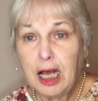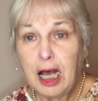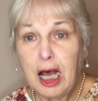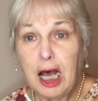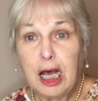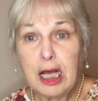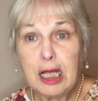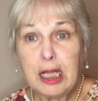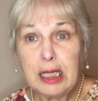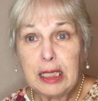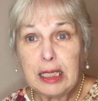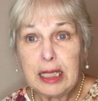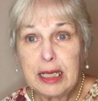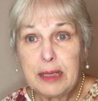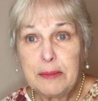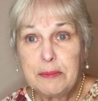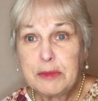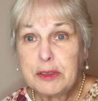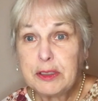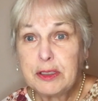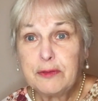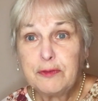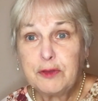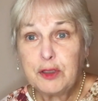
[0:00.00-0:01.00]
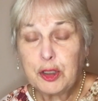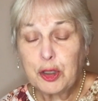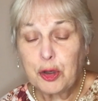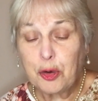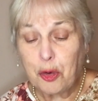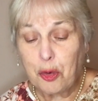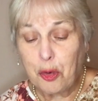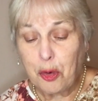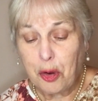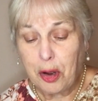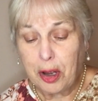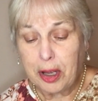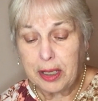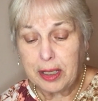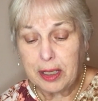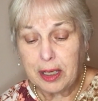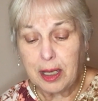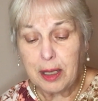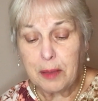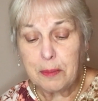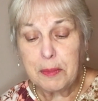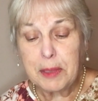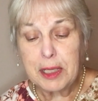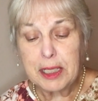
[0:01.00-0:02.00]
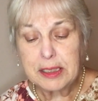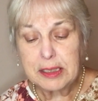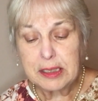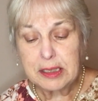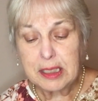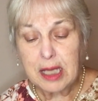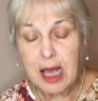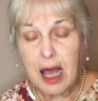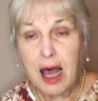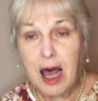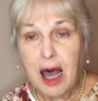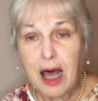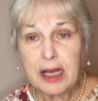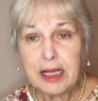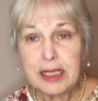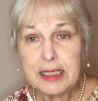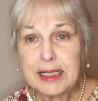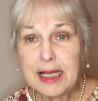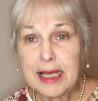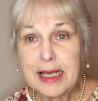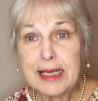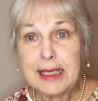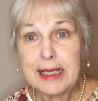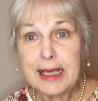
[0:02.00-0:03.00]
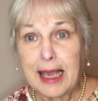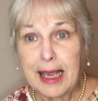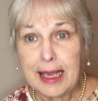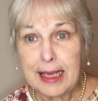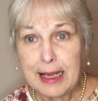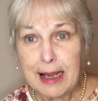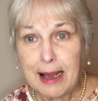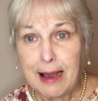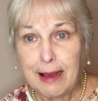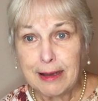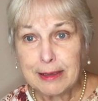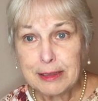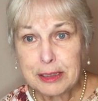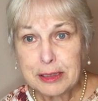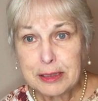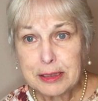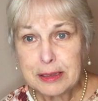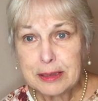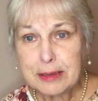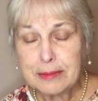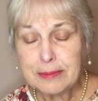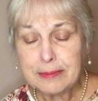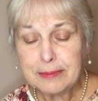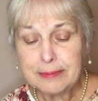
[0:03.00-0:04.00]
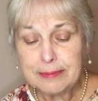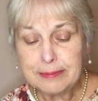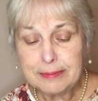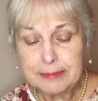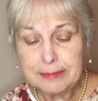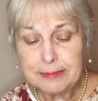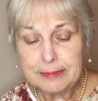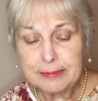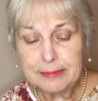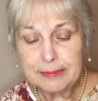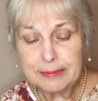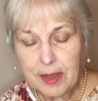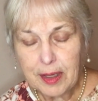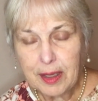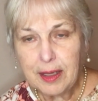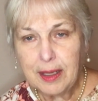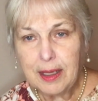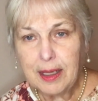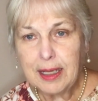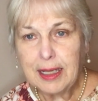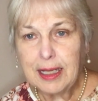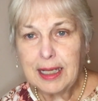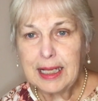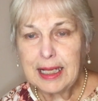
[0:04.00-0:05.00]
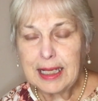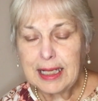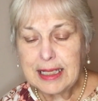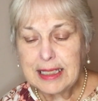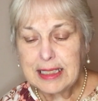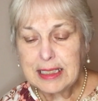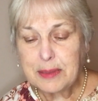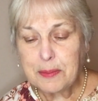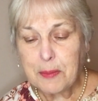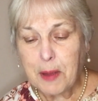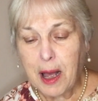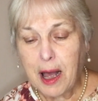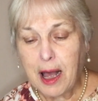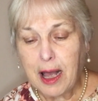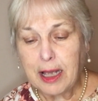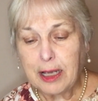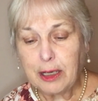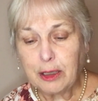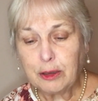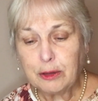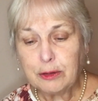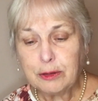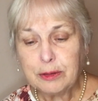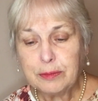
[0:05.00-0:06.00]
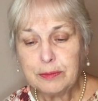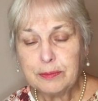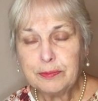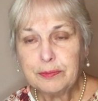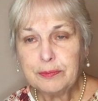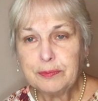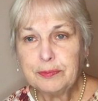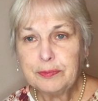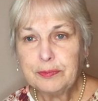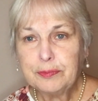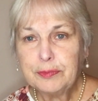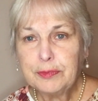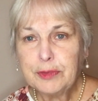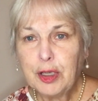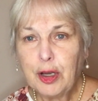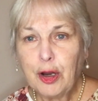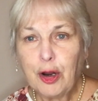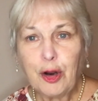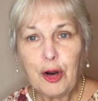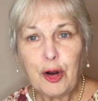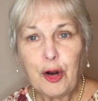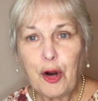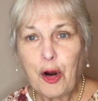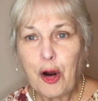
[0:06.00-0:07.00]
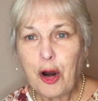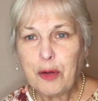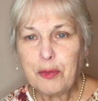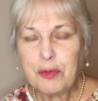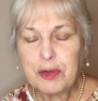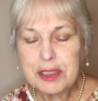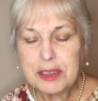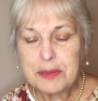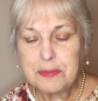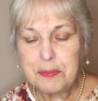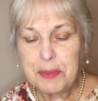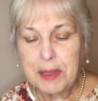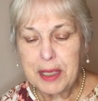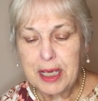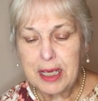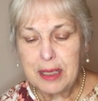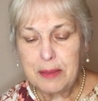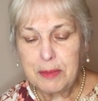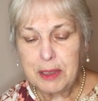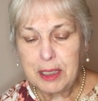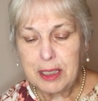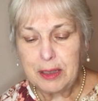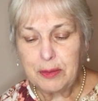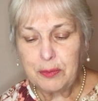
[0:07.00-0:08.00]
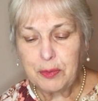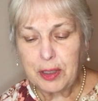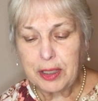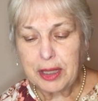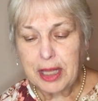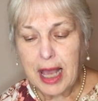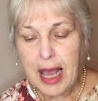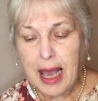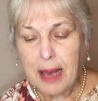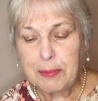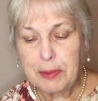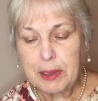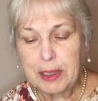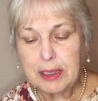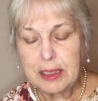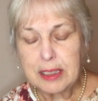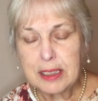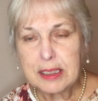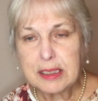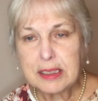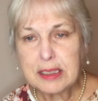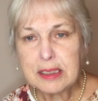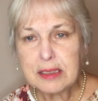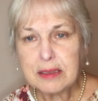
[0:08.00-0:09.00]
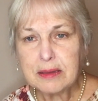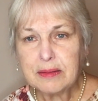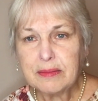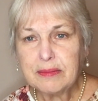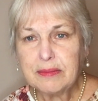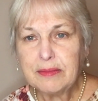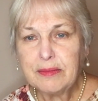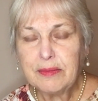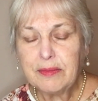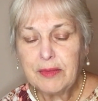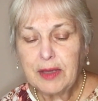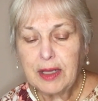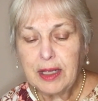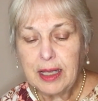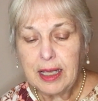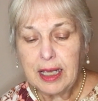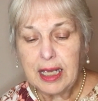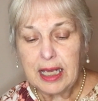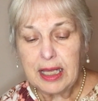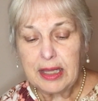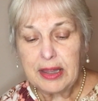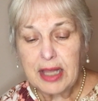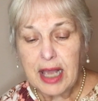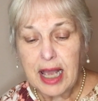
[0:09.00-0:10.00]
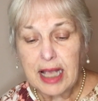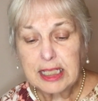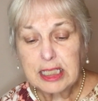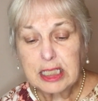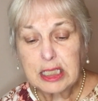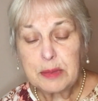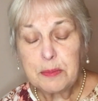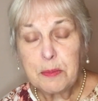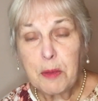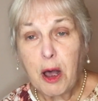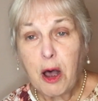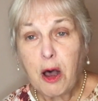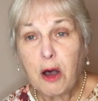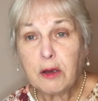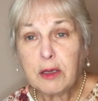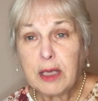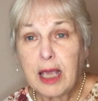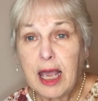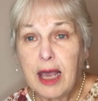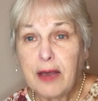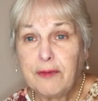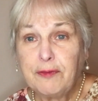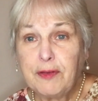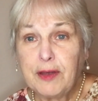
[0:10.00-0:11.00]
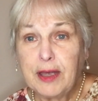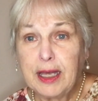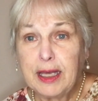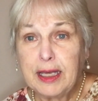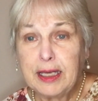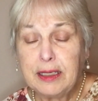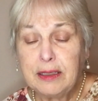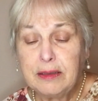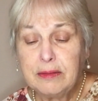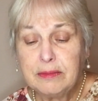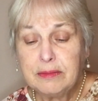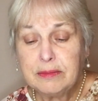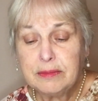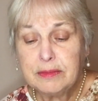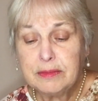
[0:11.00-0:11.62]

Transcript: a glimpse of joy amidst the holiday chaos. Lily smiled. Her heart was beaming with happiness. In that small cafe,